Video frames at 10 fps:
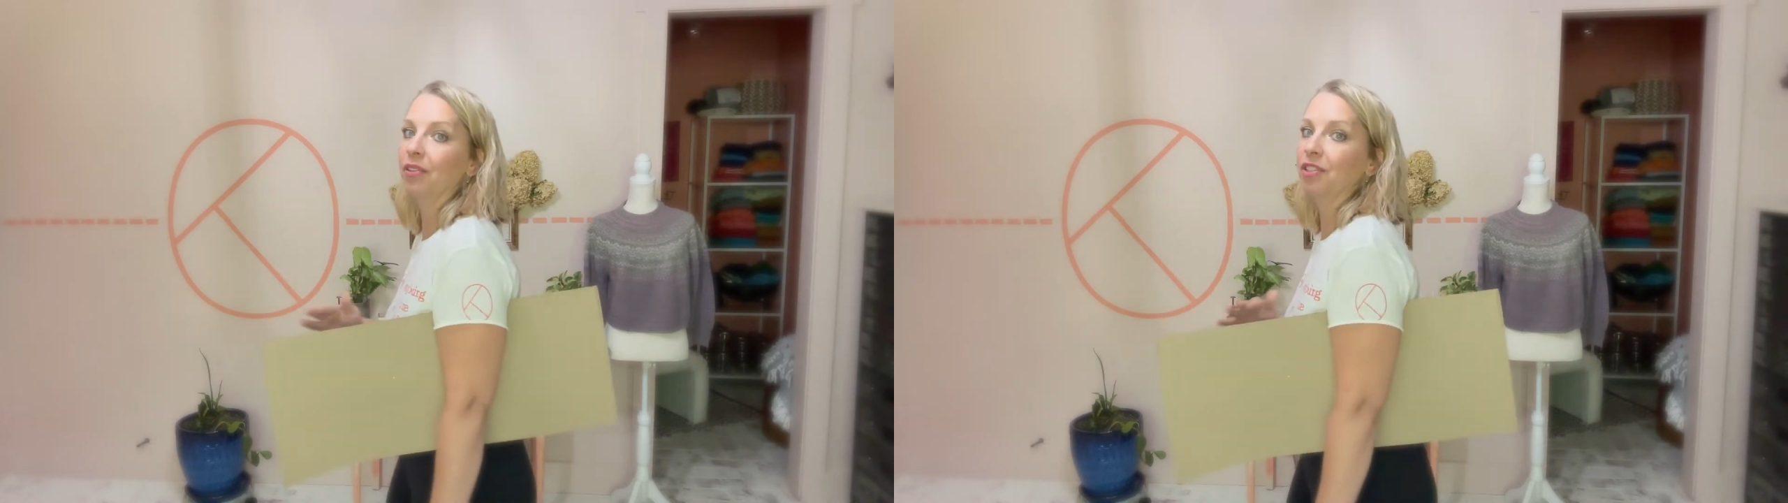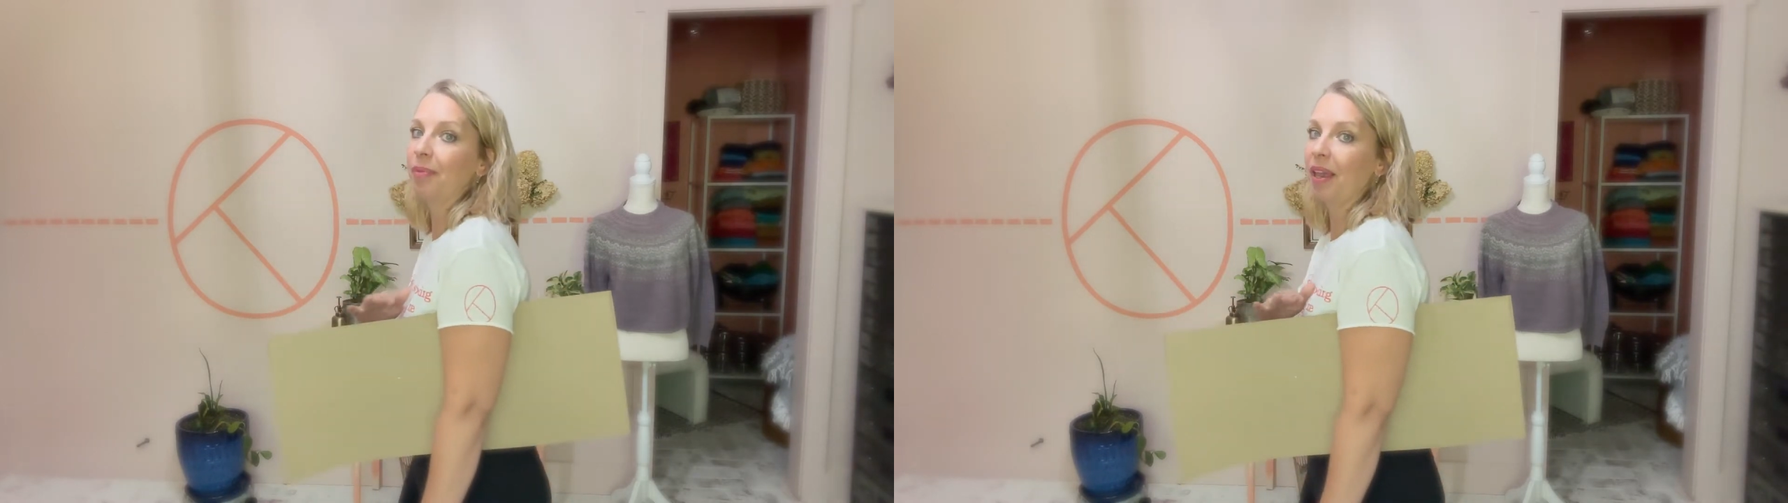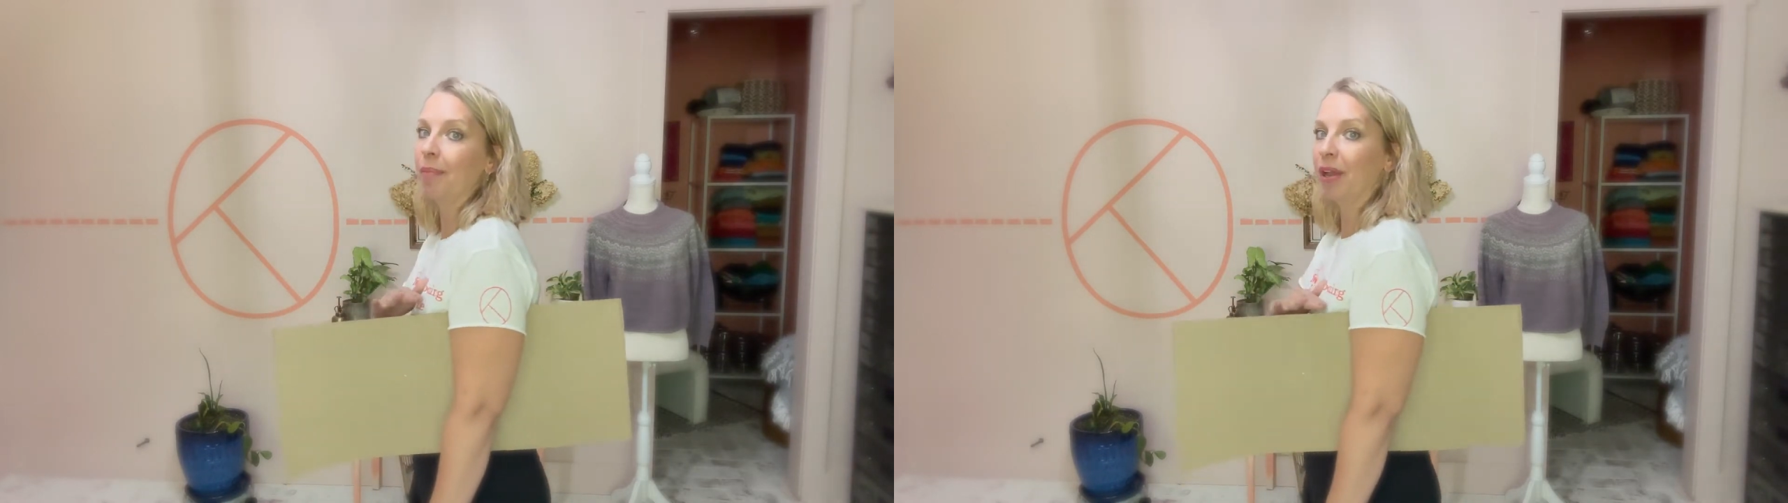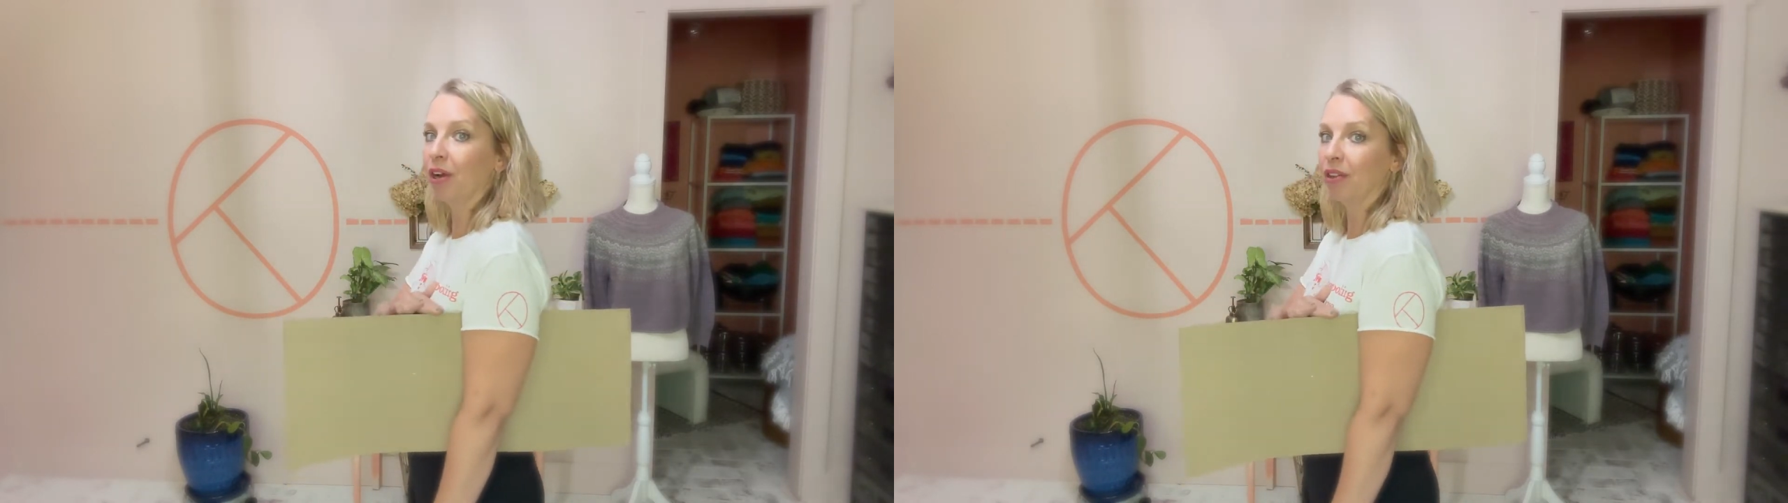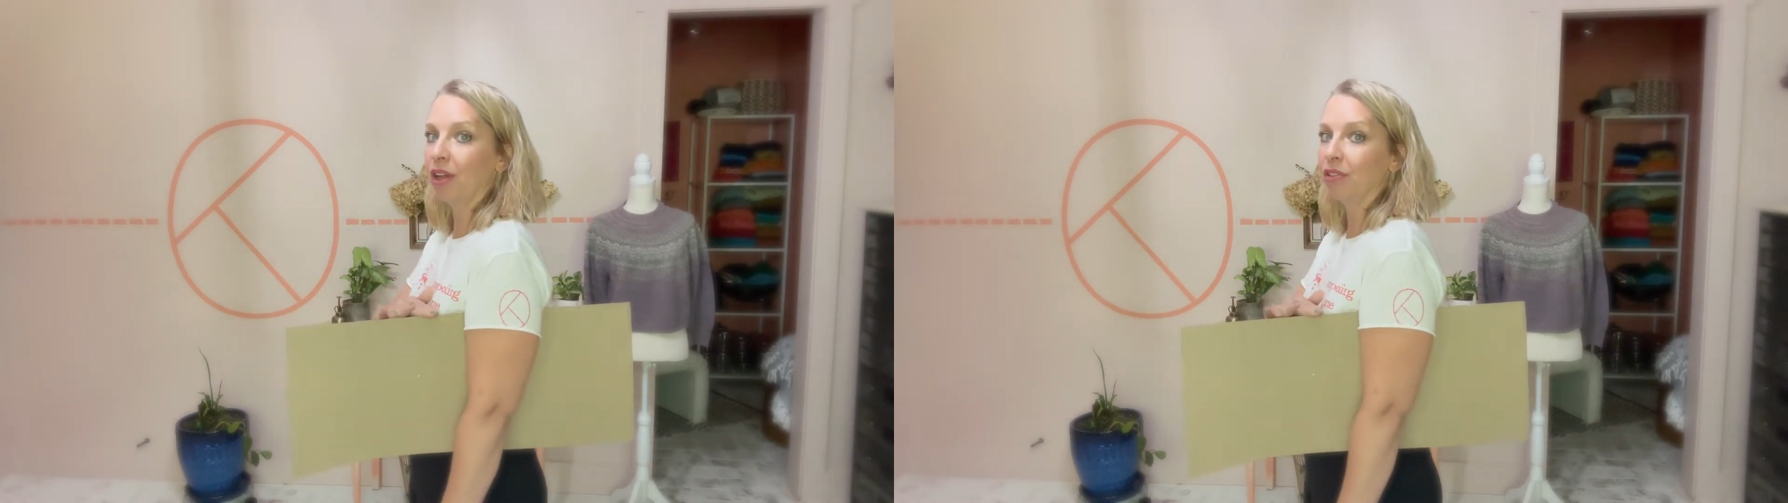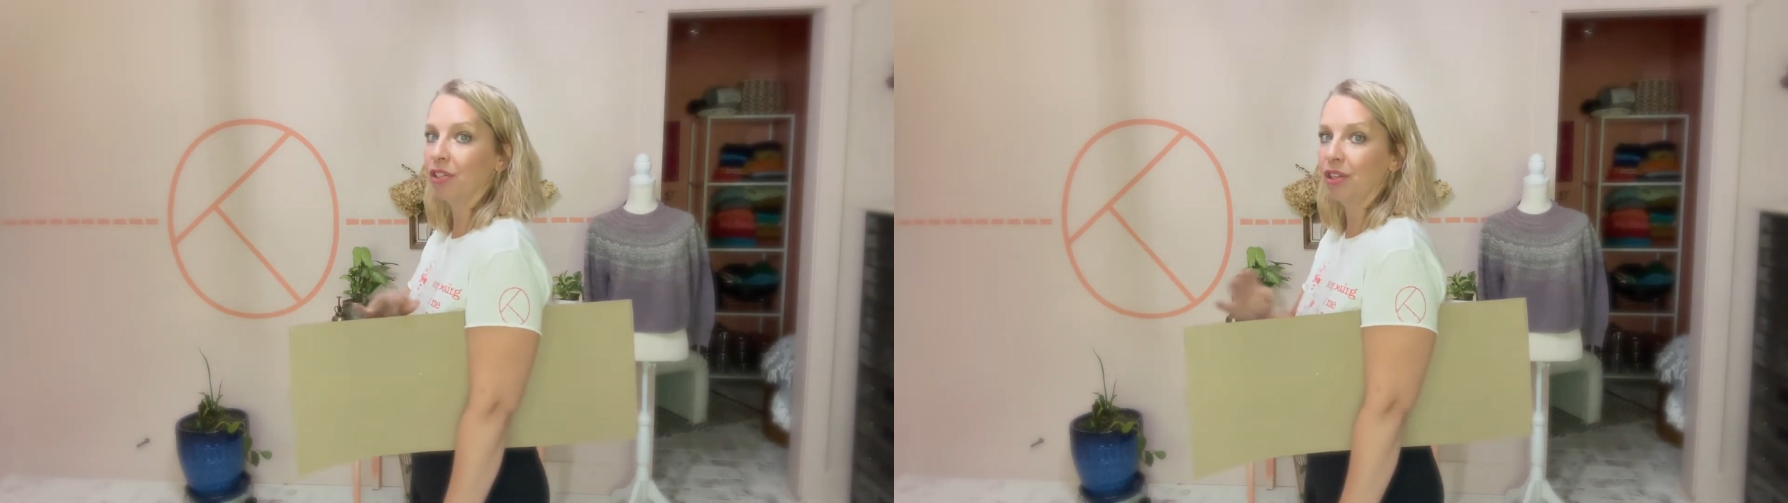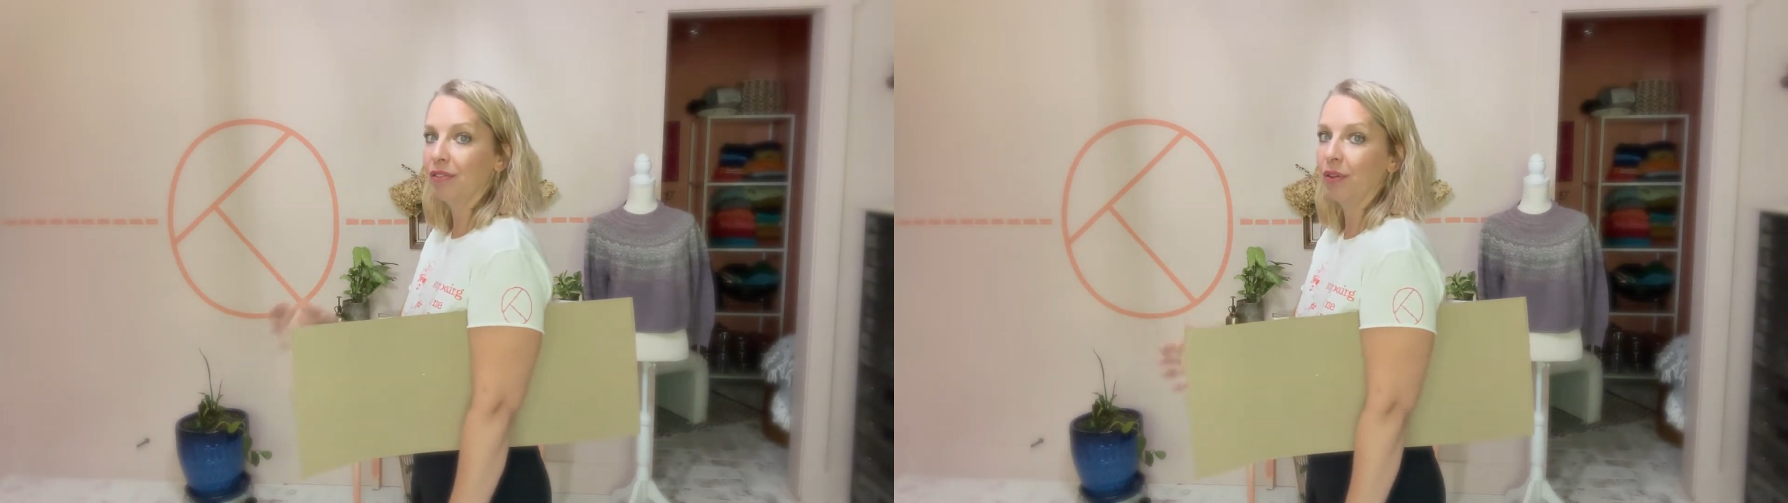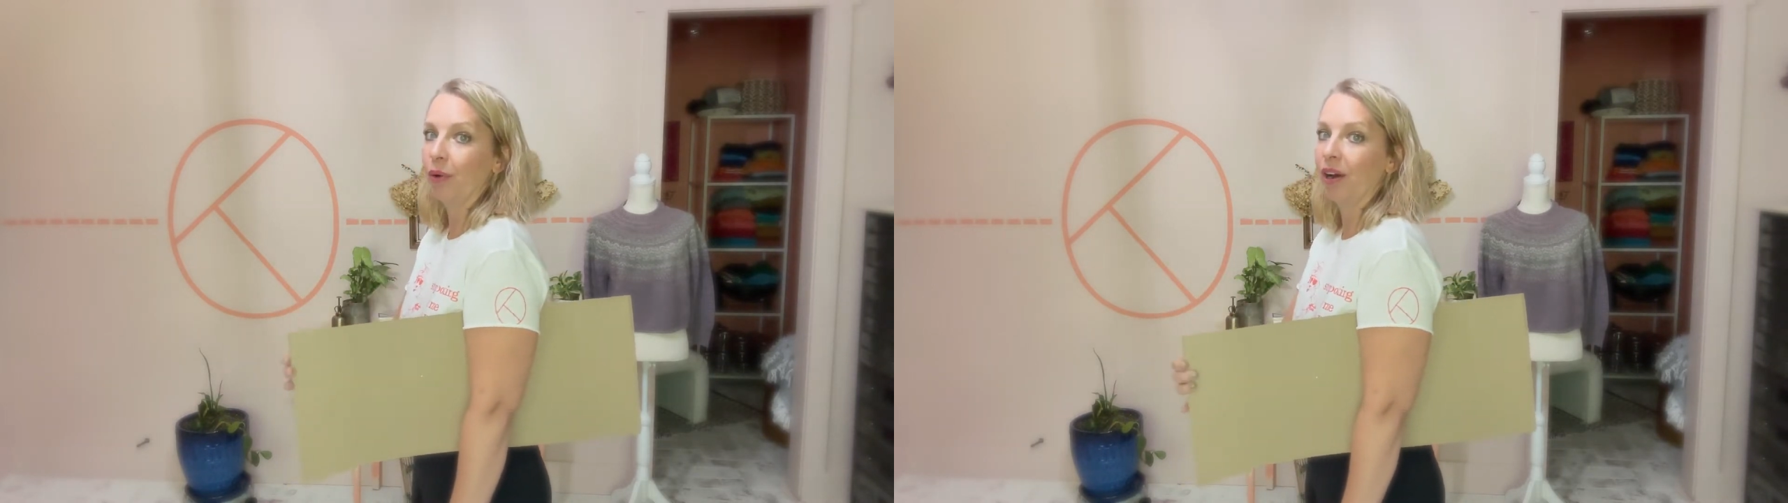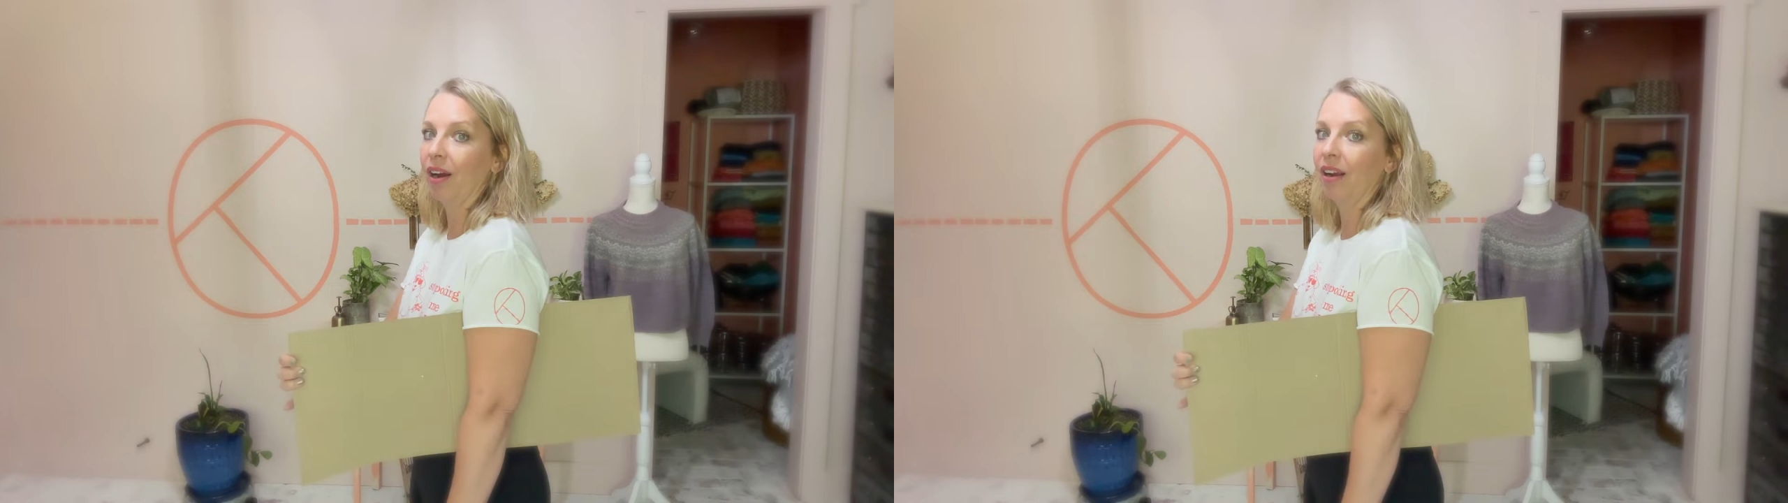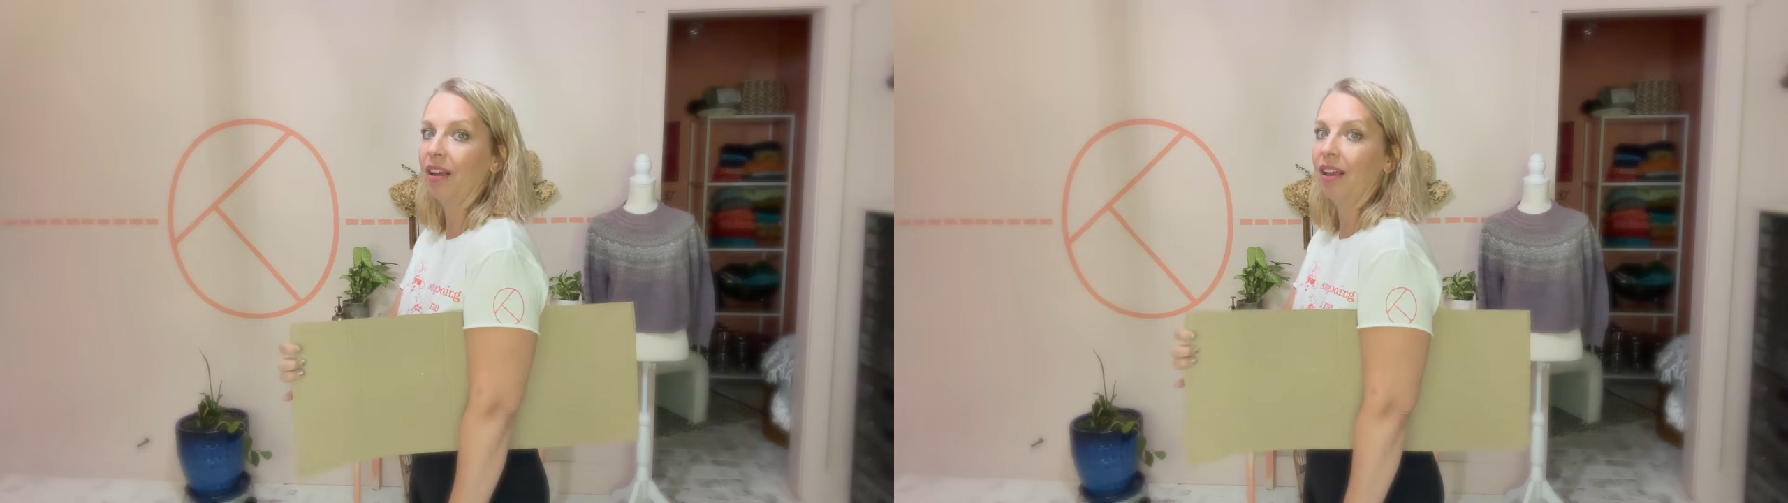to make parallel to the floor.